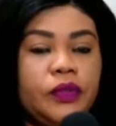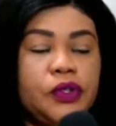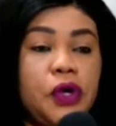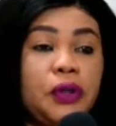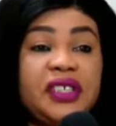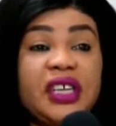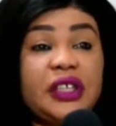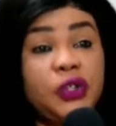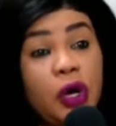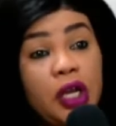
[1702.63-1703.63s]
So they
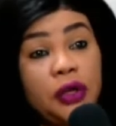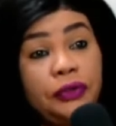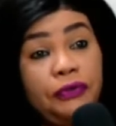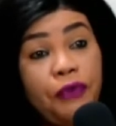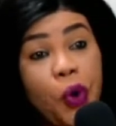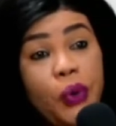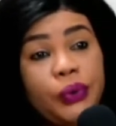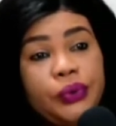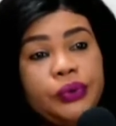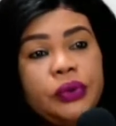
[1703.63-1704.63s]
started talking on the
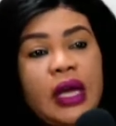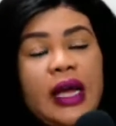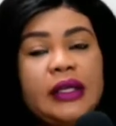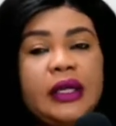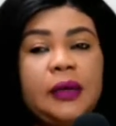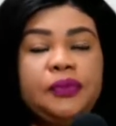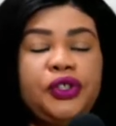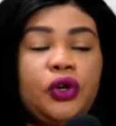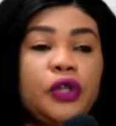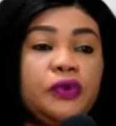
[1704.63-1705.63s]
phone, and
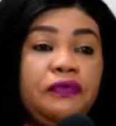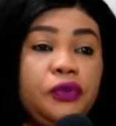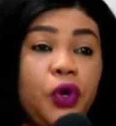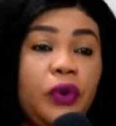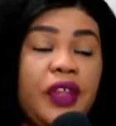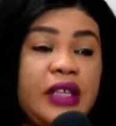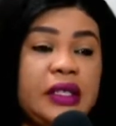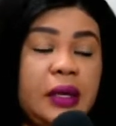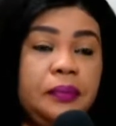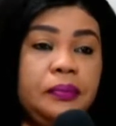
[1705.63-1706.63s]
she got to know that
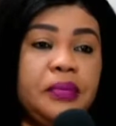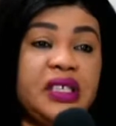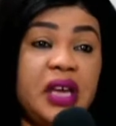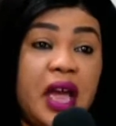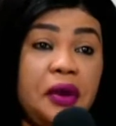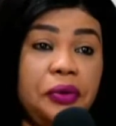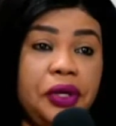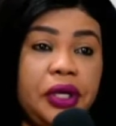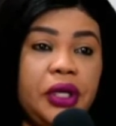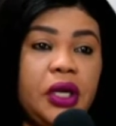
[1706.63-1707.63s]
Mr.
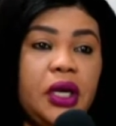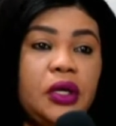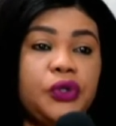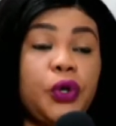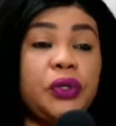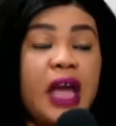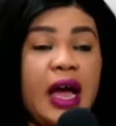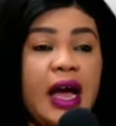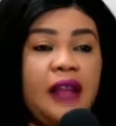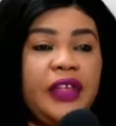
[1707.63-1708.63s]
Henry told
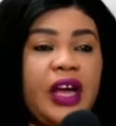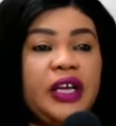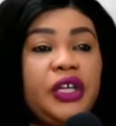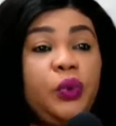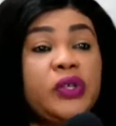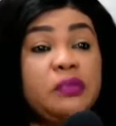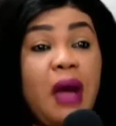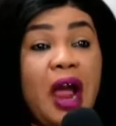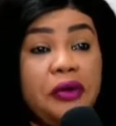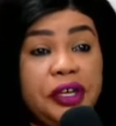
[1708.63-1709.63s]
her that he was
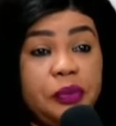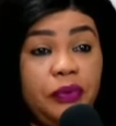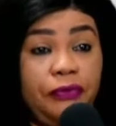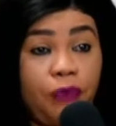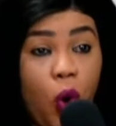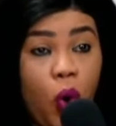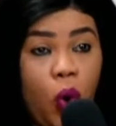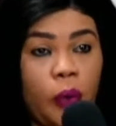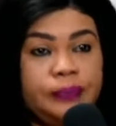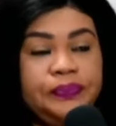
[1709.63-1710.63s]
married
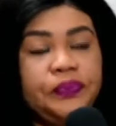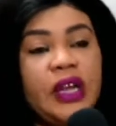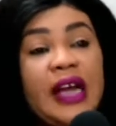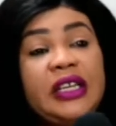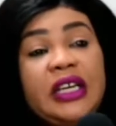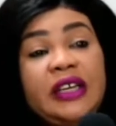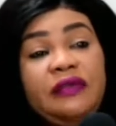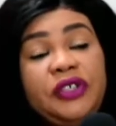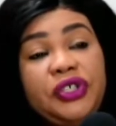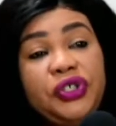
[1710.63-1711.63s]
before and he
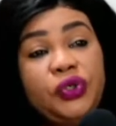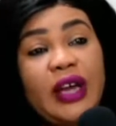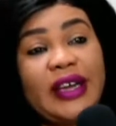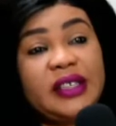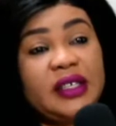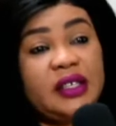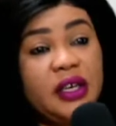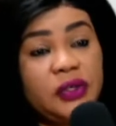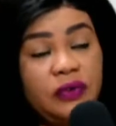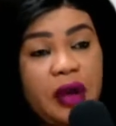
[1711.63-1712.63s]
lived in the United
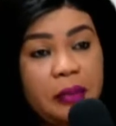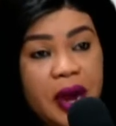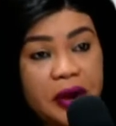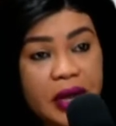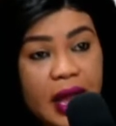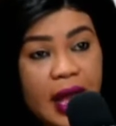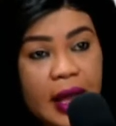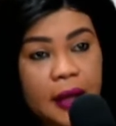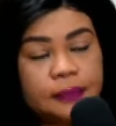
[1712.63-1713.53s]
States of America.